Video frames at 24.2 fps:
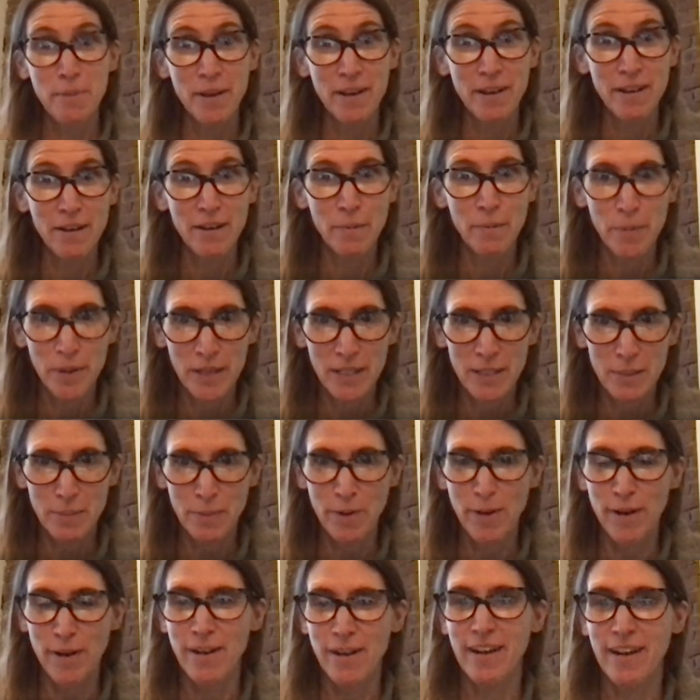here in
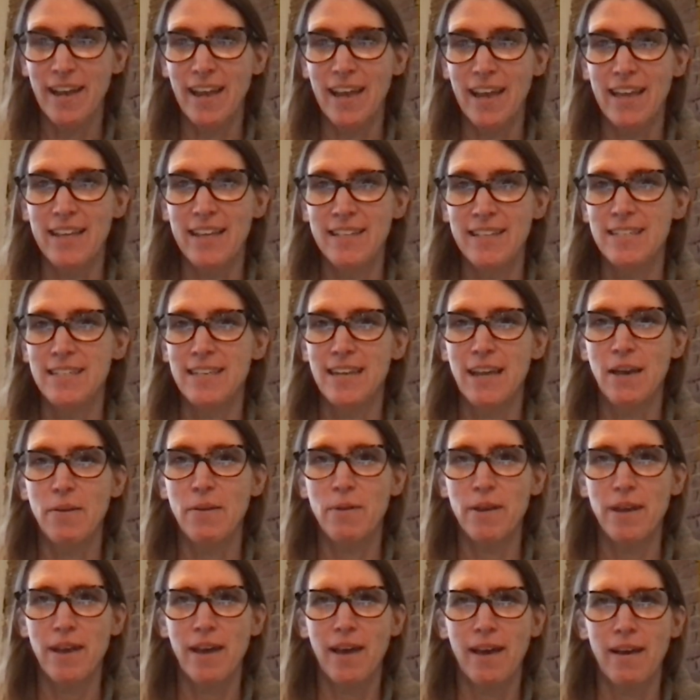pittsburgh and today
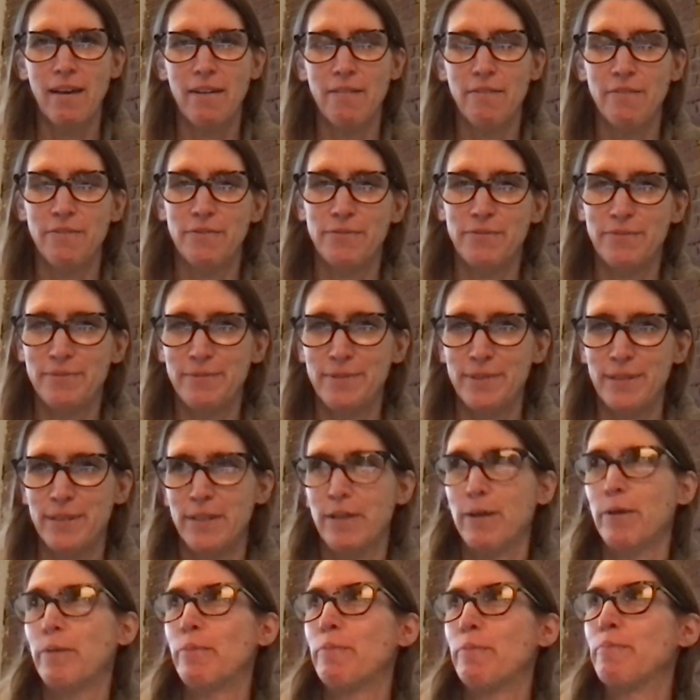we have
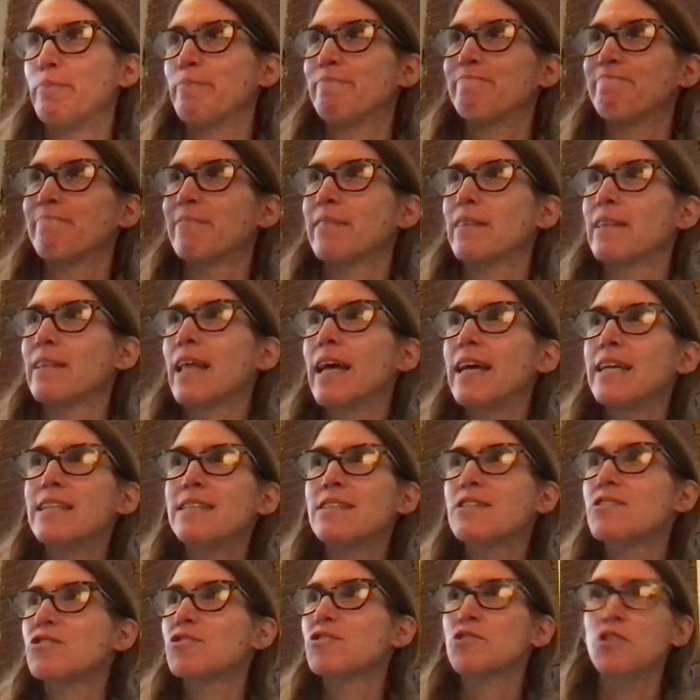some light
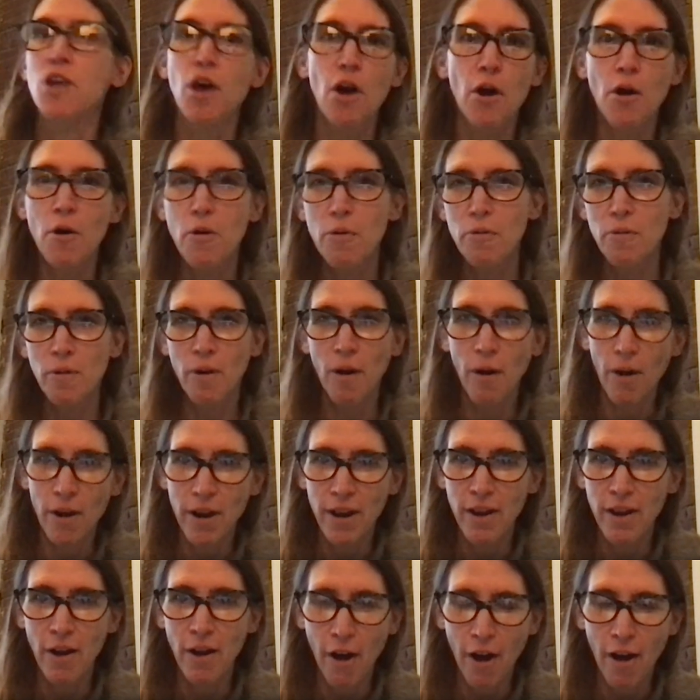snow on
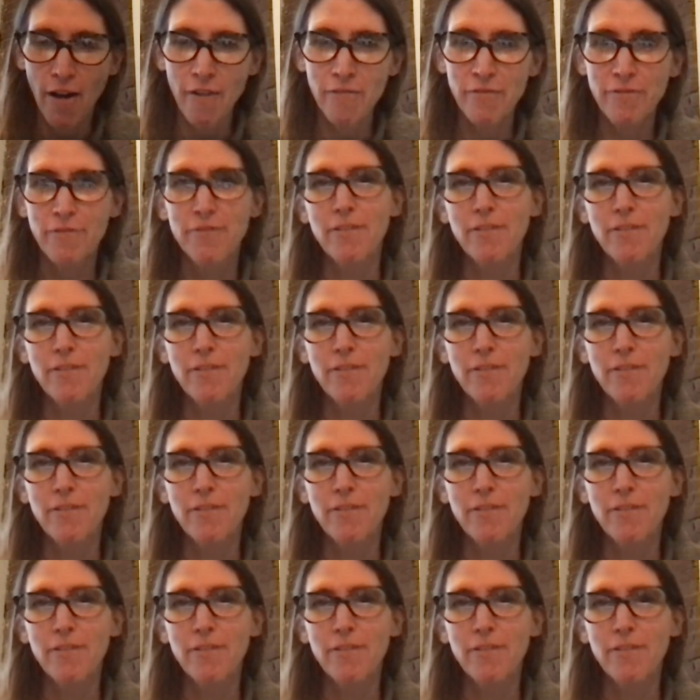and off